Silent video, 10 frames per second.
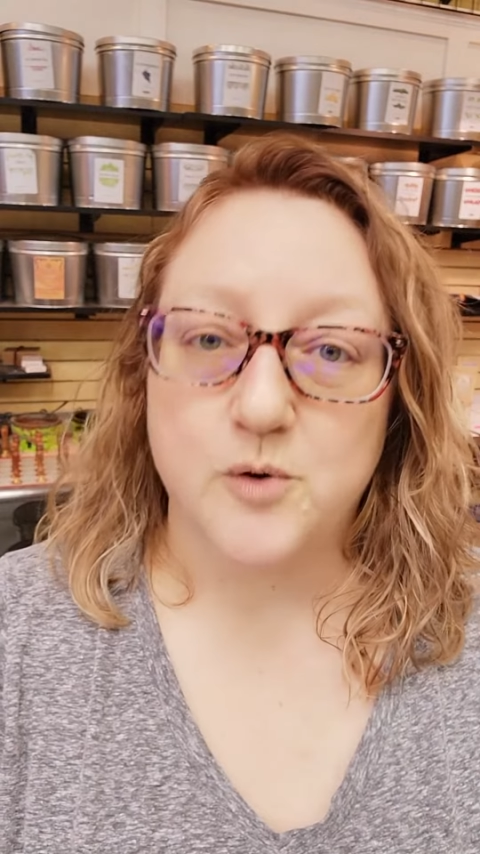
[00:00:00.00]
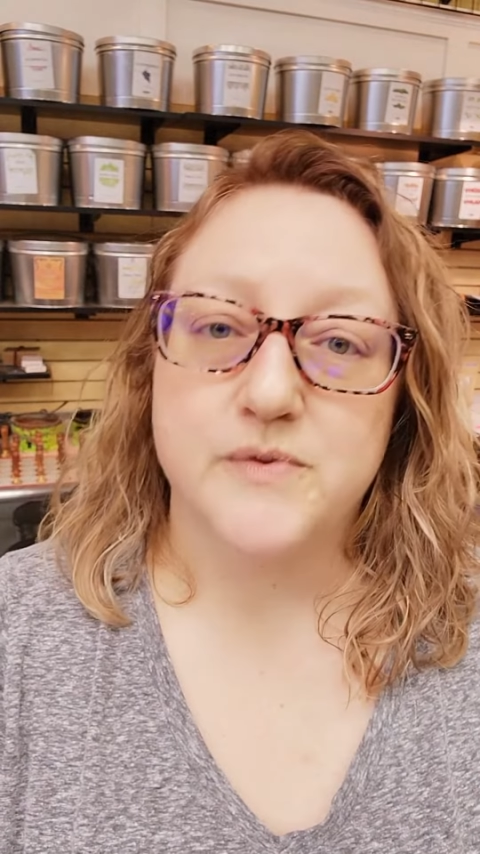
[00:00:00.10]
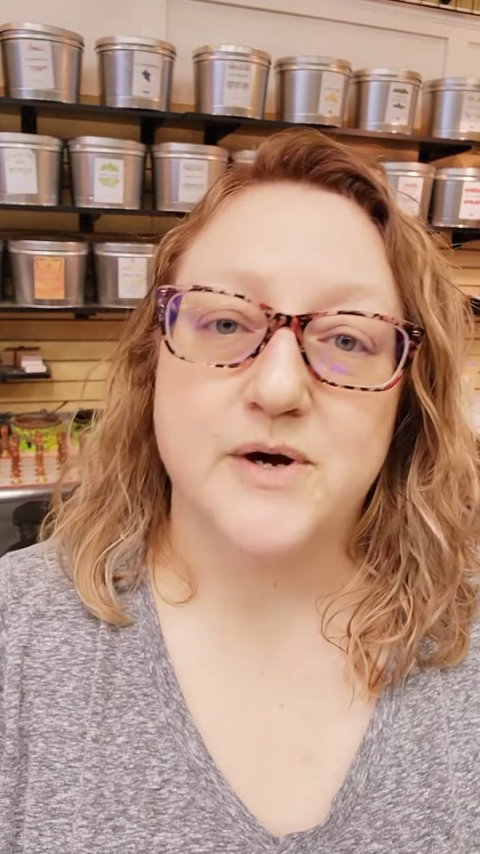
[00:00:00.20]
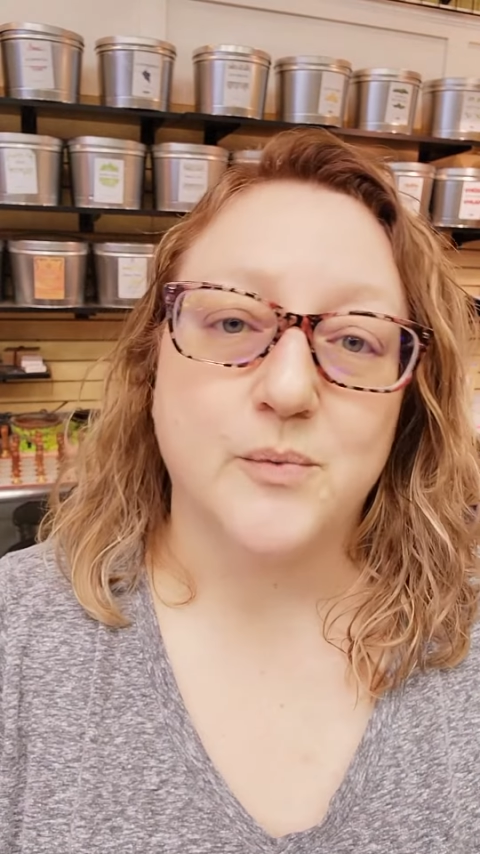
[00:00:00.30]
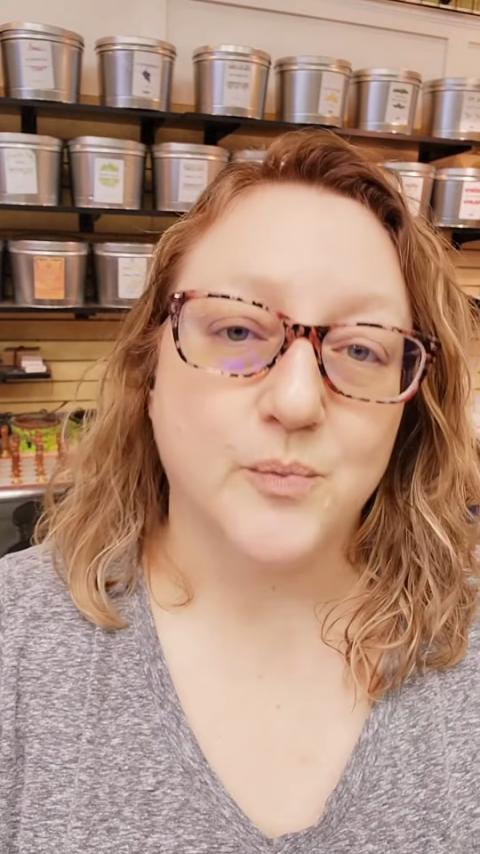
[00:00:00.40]

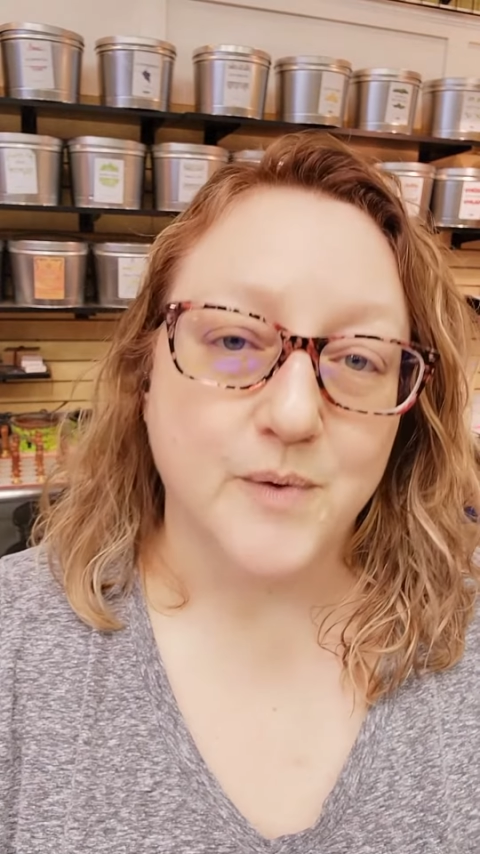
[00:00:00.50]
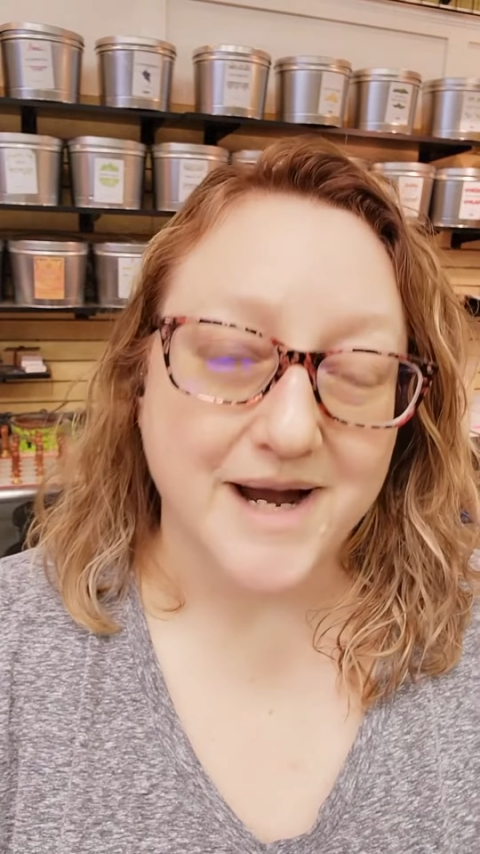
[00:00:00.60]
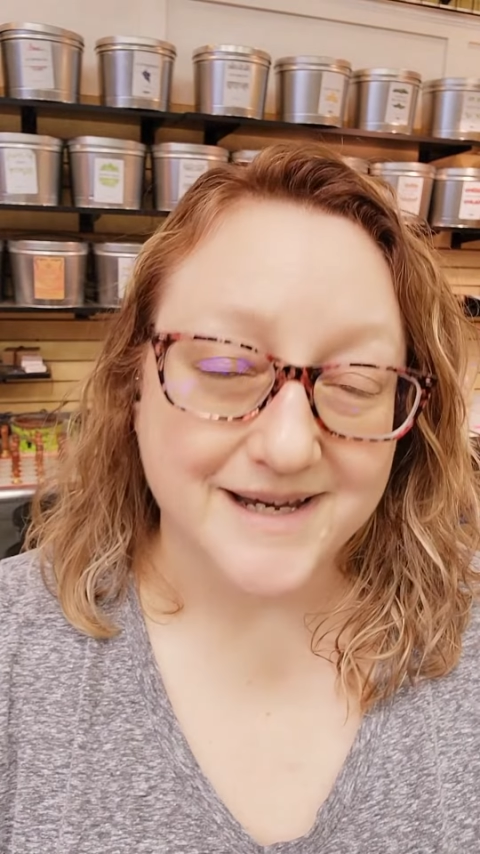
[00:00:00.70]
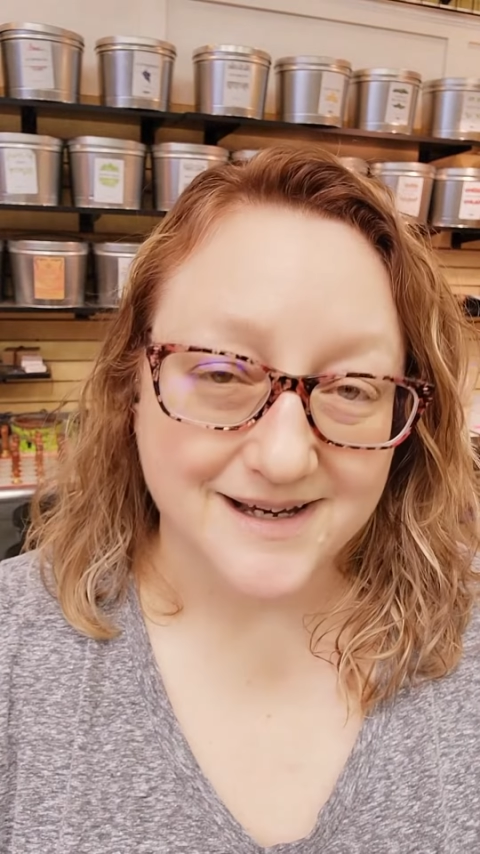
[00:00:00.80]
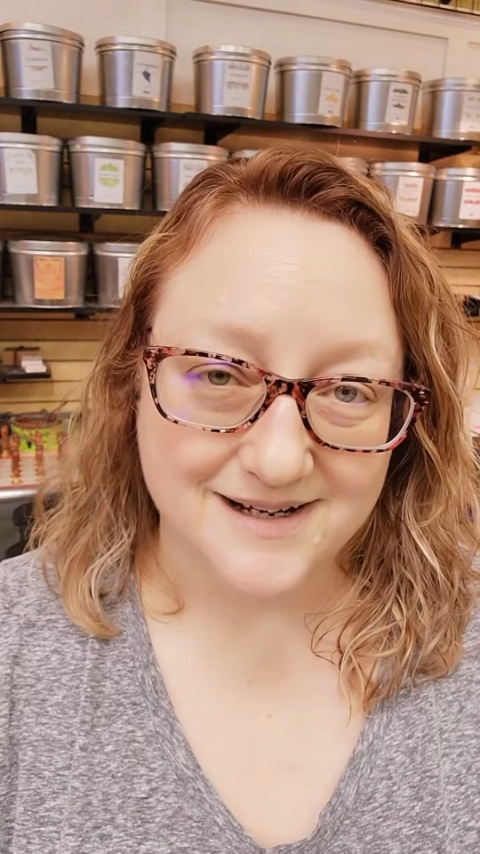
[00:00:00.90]
without
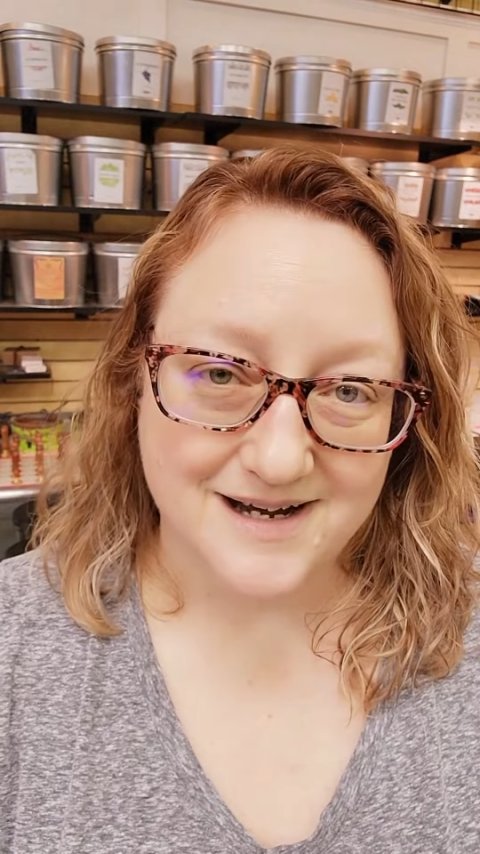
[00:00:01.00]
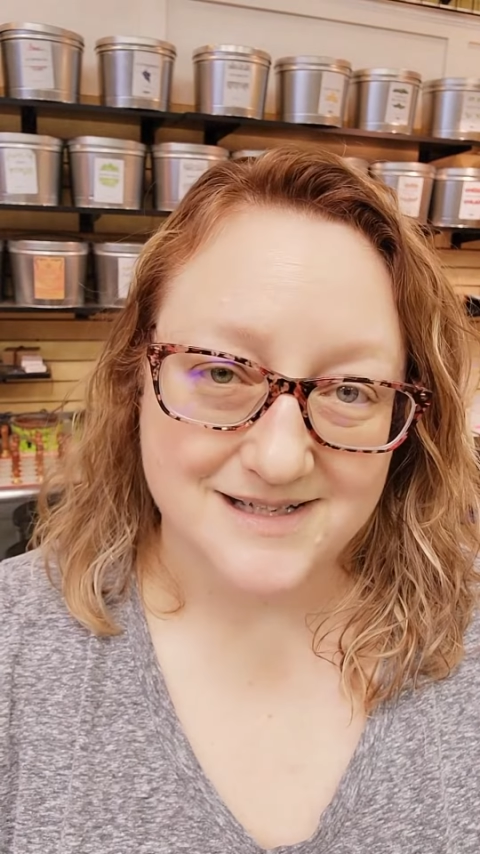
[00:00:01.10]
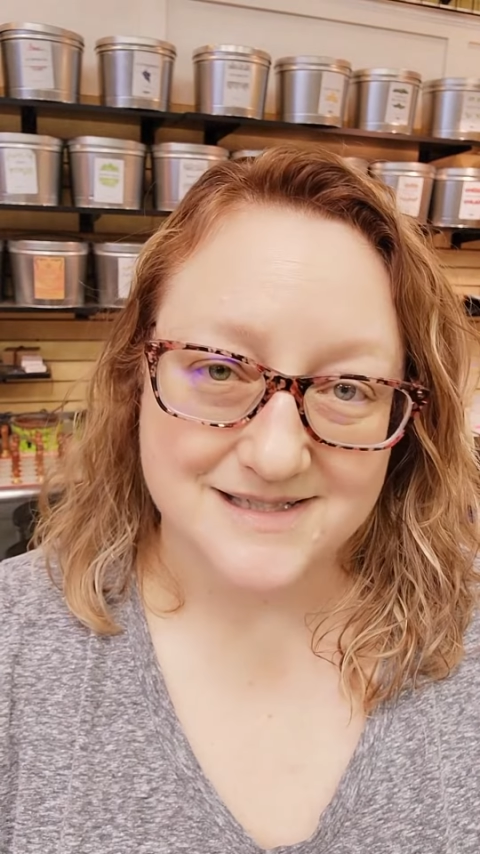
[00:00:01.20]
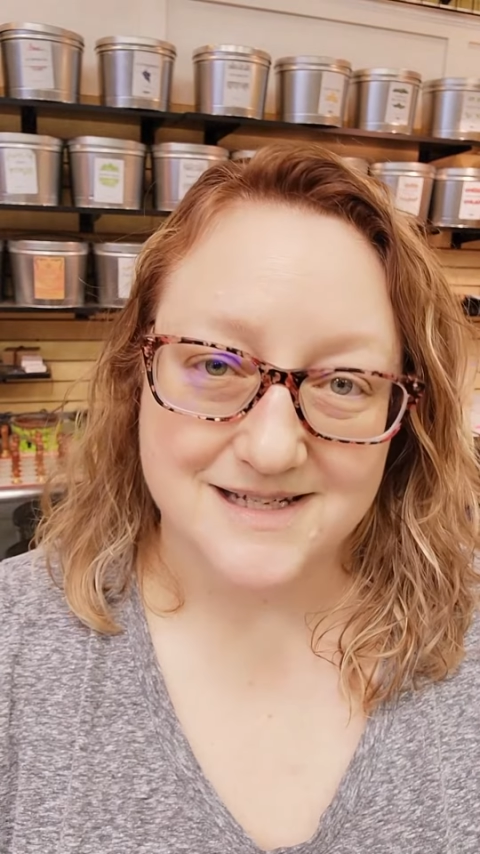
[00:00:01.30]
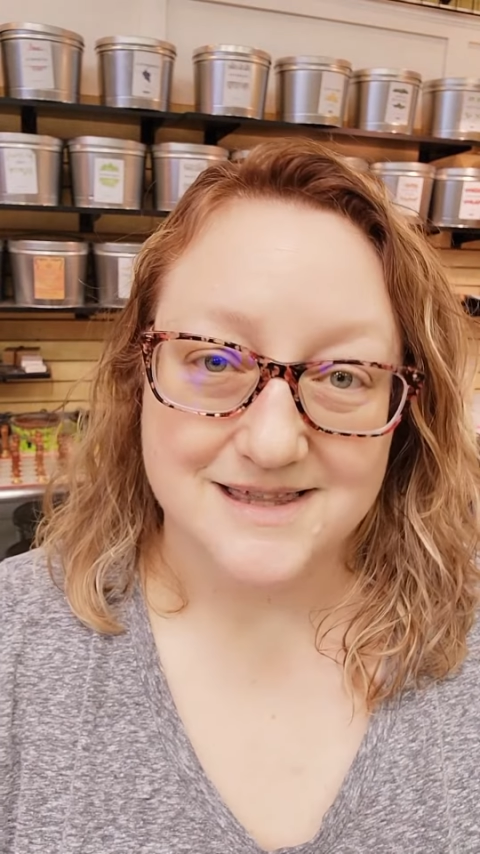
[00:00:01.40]

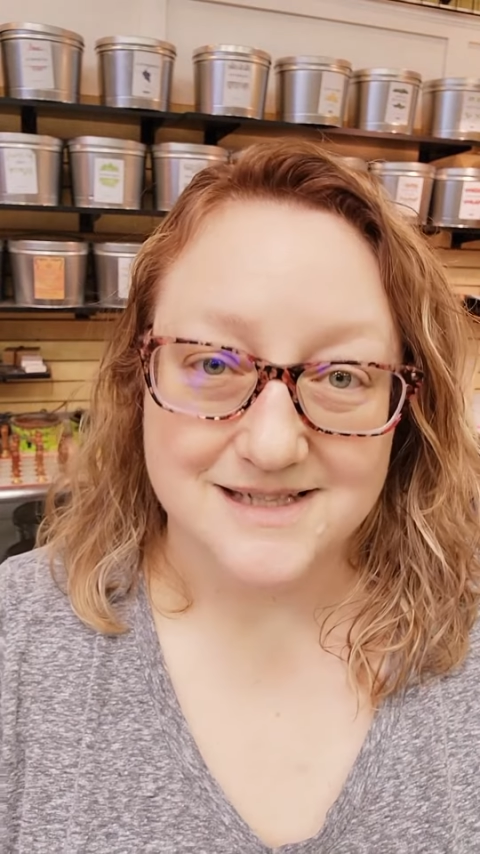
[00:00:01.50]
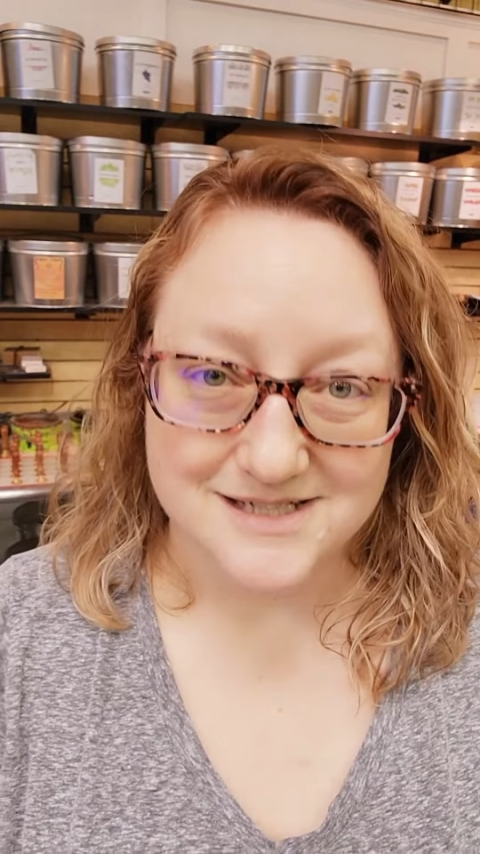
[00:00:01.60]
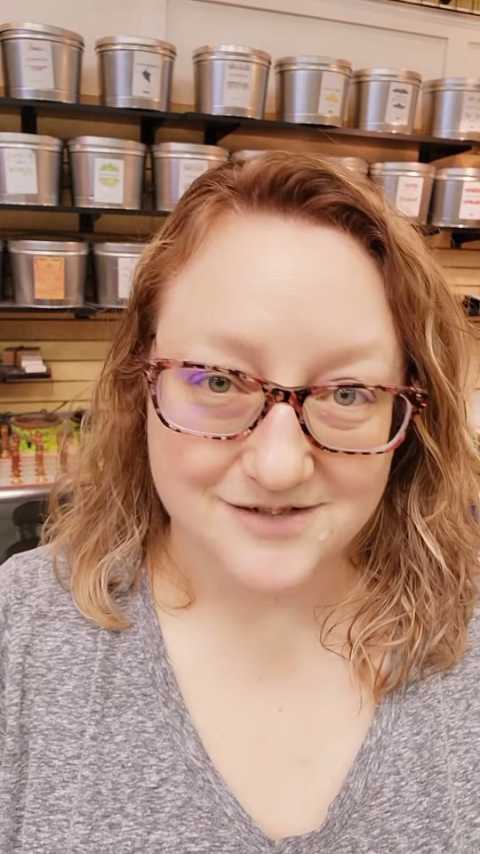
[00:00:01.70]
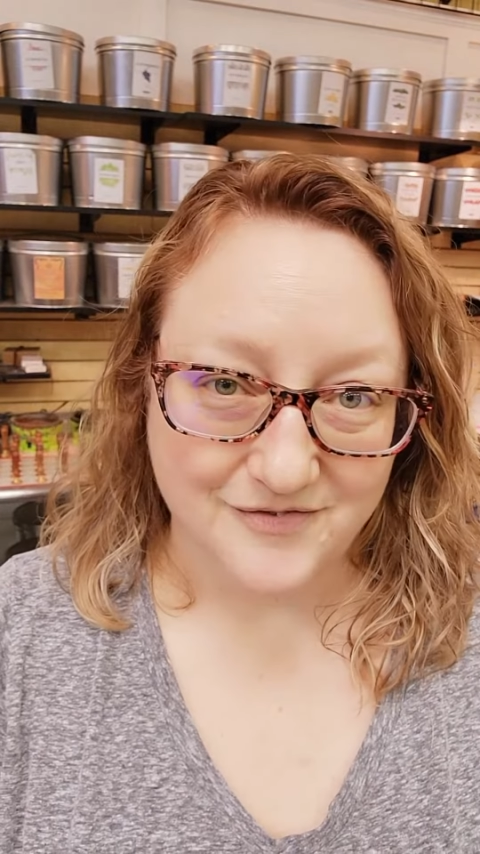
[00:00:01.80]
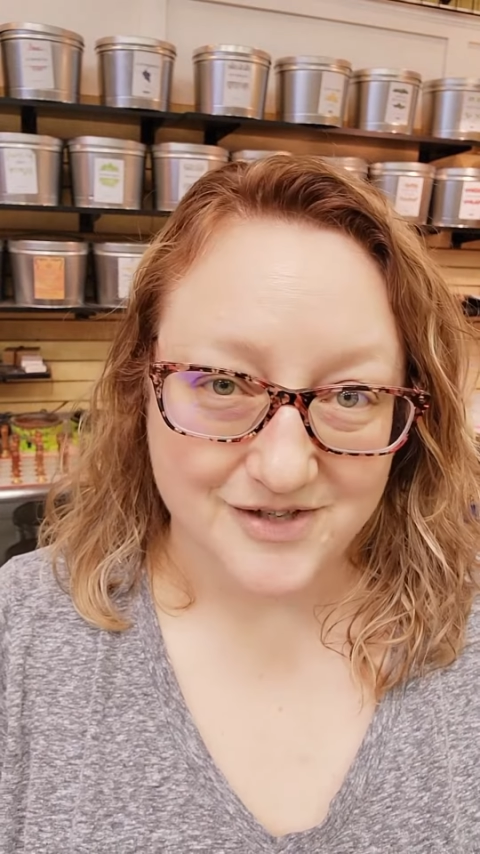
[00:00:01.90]
recognizing the
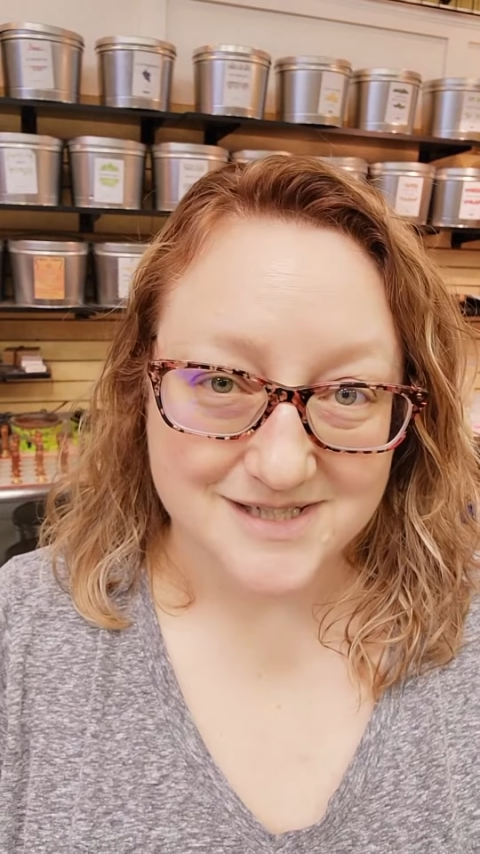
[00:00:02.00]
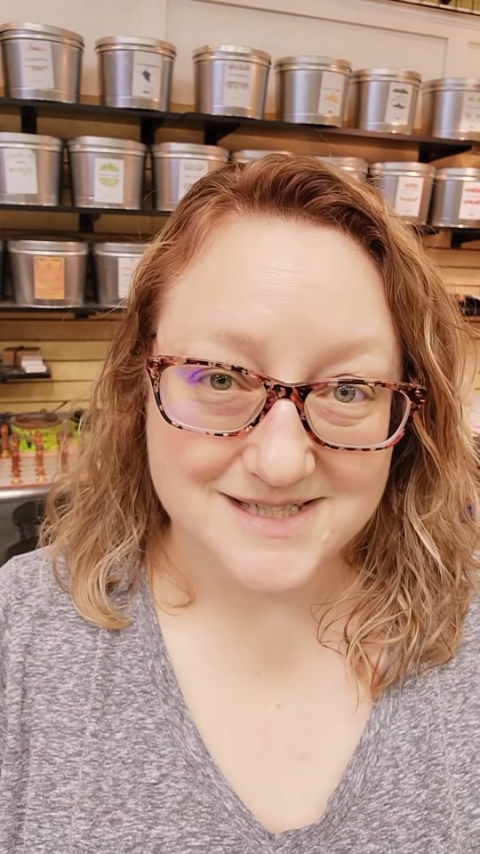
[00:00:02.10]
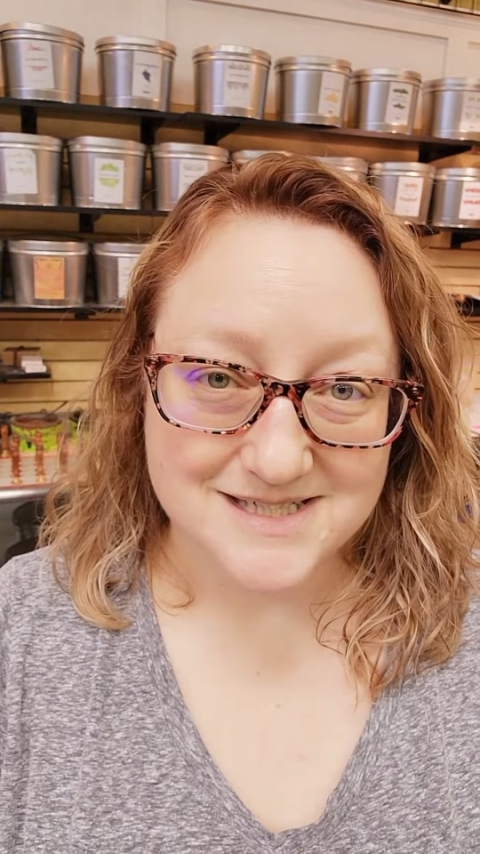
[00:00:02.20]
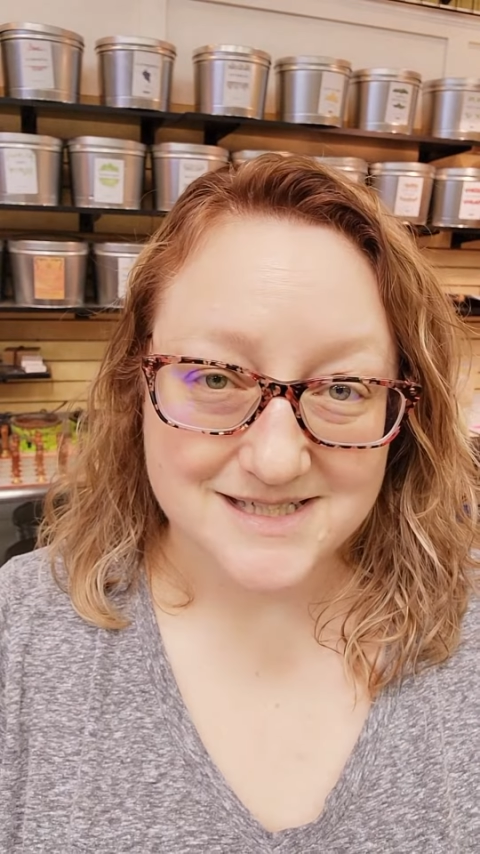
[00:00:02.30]
difference.